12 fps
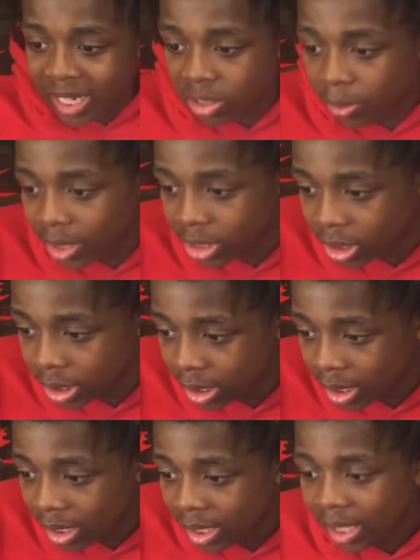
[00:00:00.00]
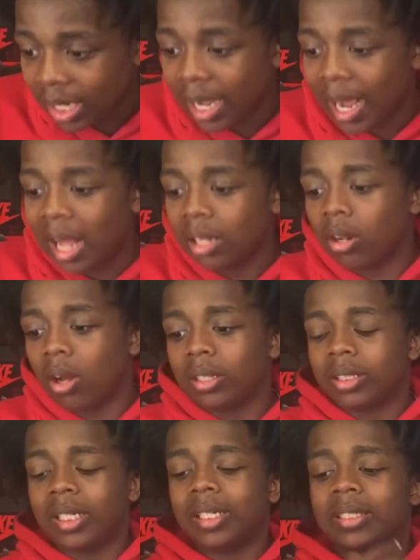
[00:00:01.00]
Next question. How
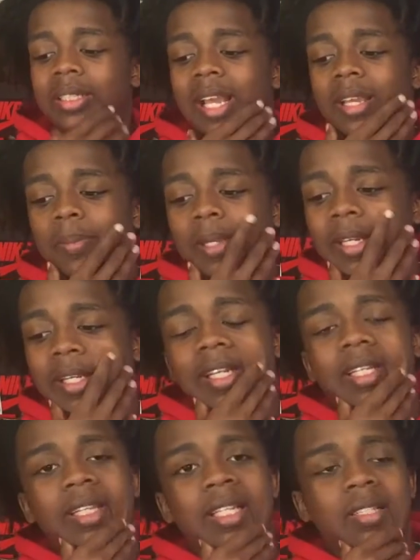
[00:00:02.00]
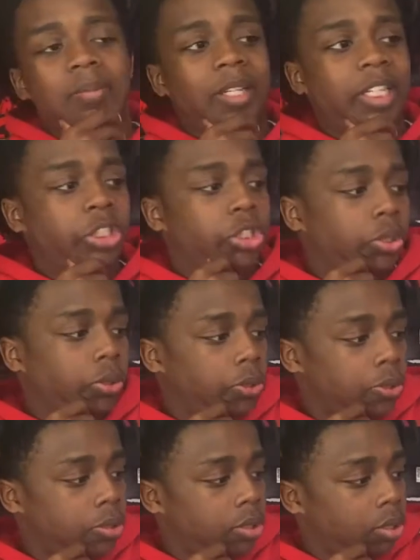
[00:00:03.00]
long did it take me to get this many
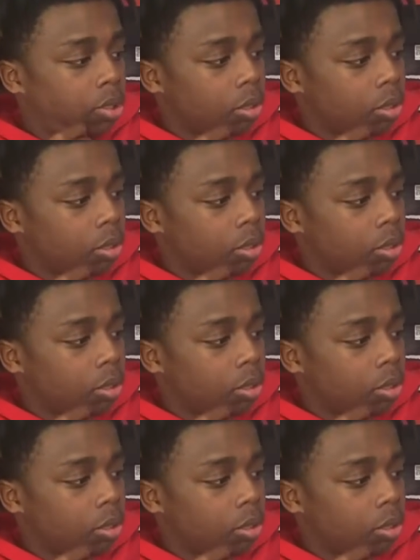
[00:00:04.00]
shoes?